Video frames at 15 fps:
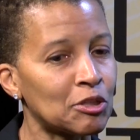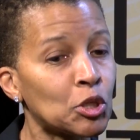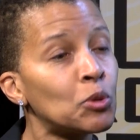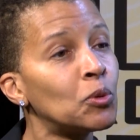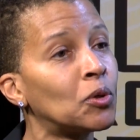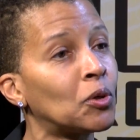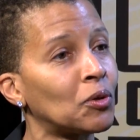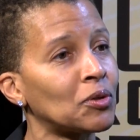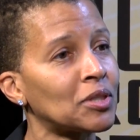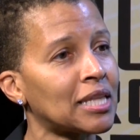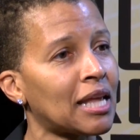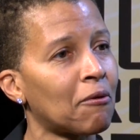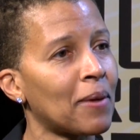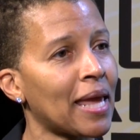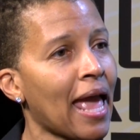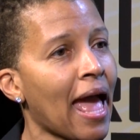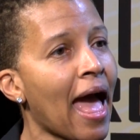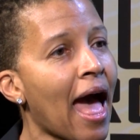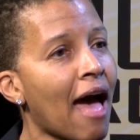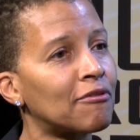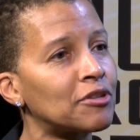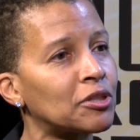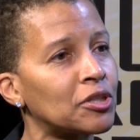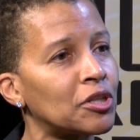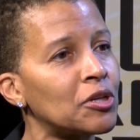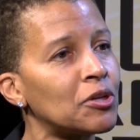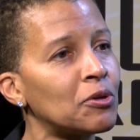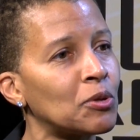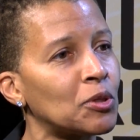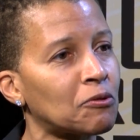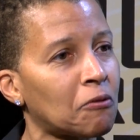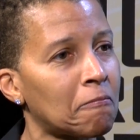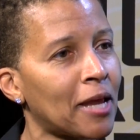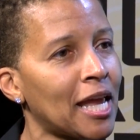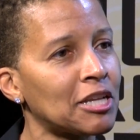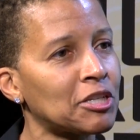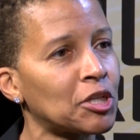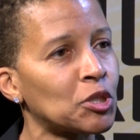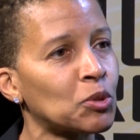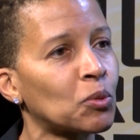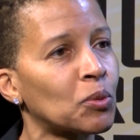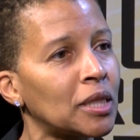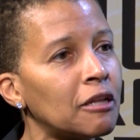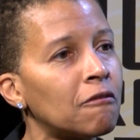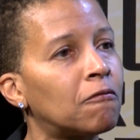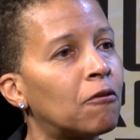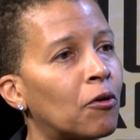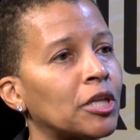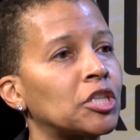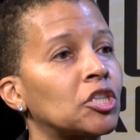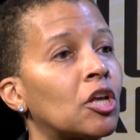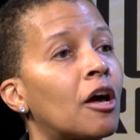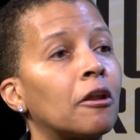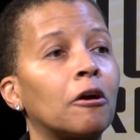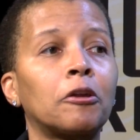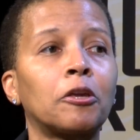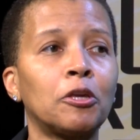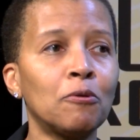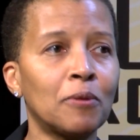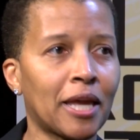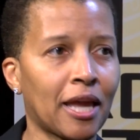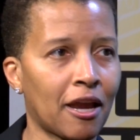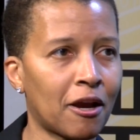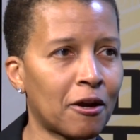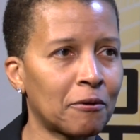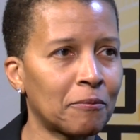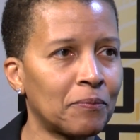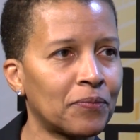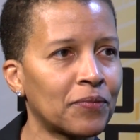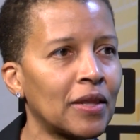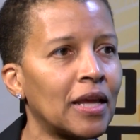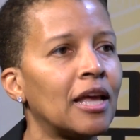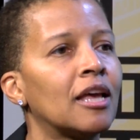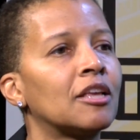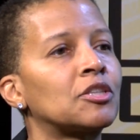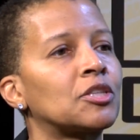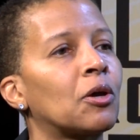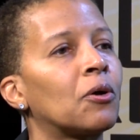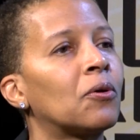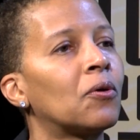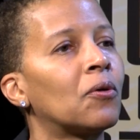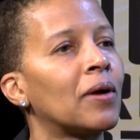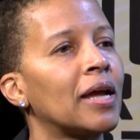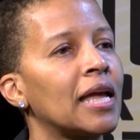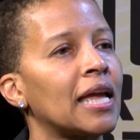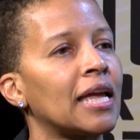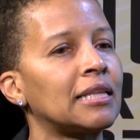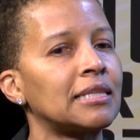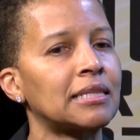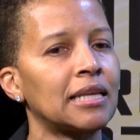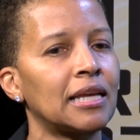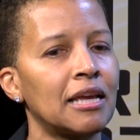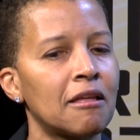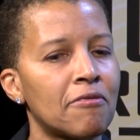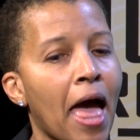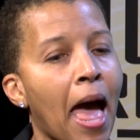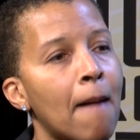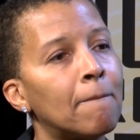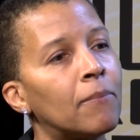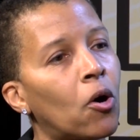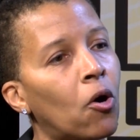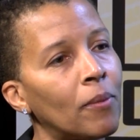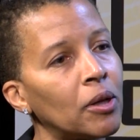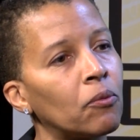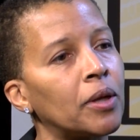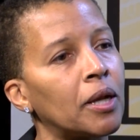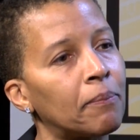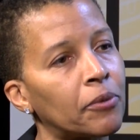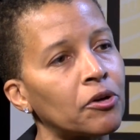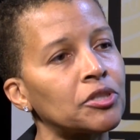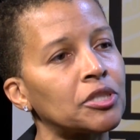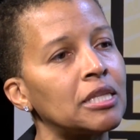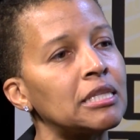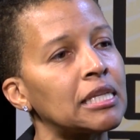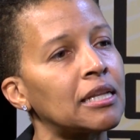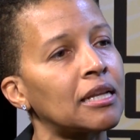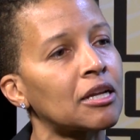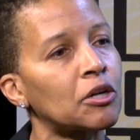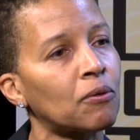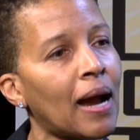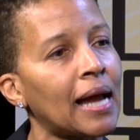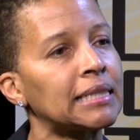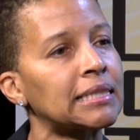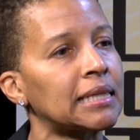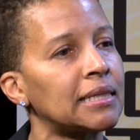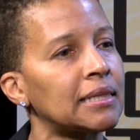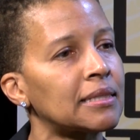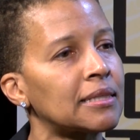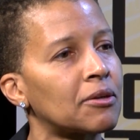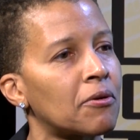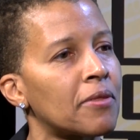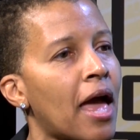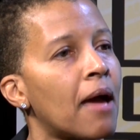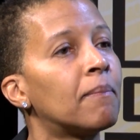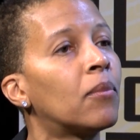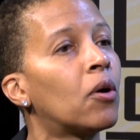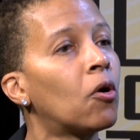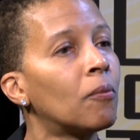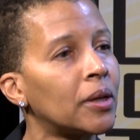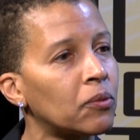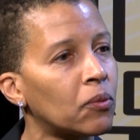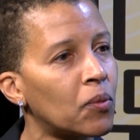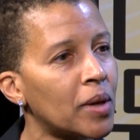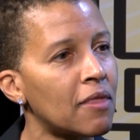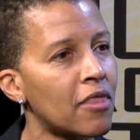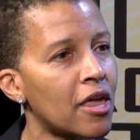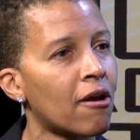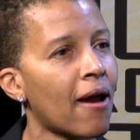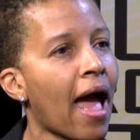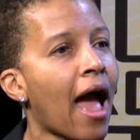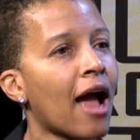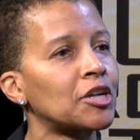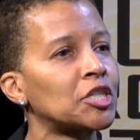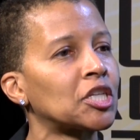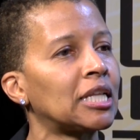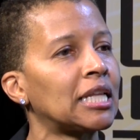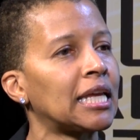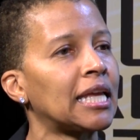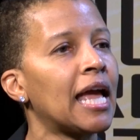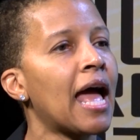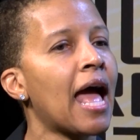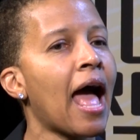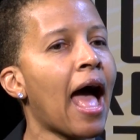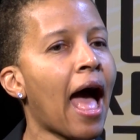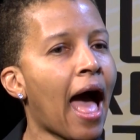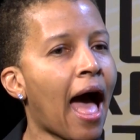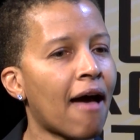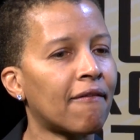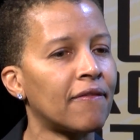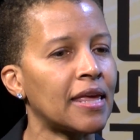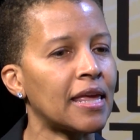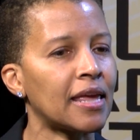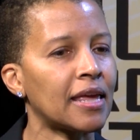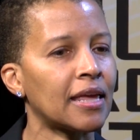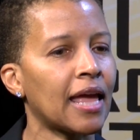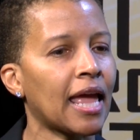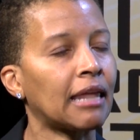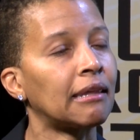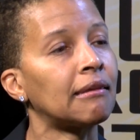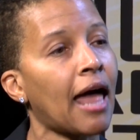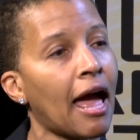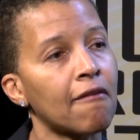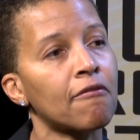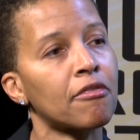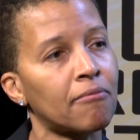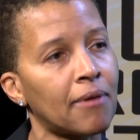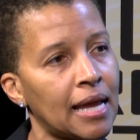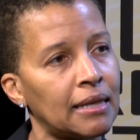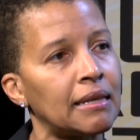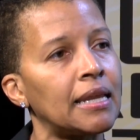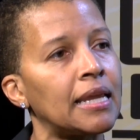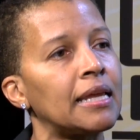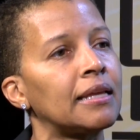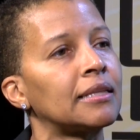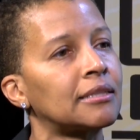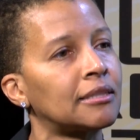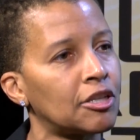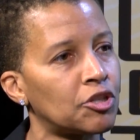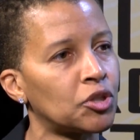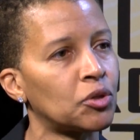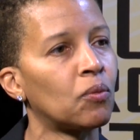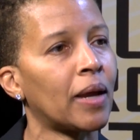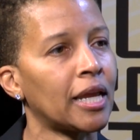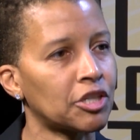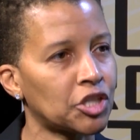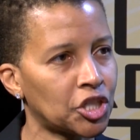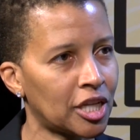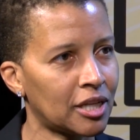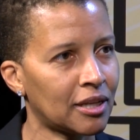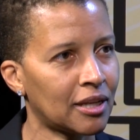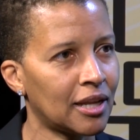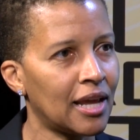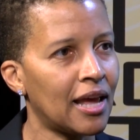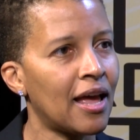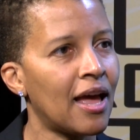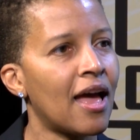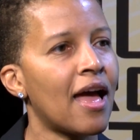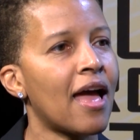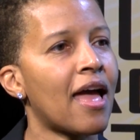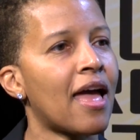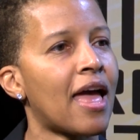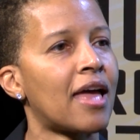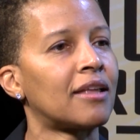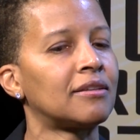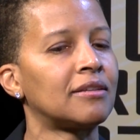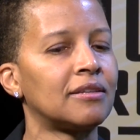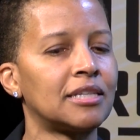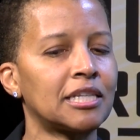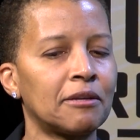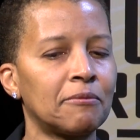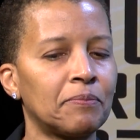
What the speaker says: tools that we have to use for patients really focus on acute care. So it's that moment when a person's in a crisis, or that moment when they're actually having a life-threatening situation. And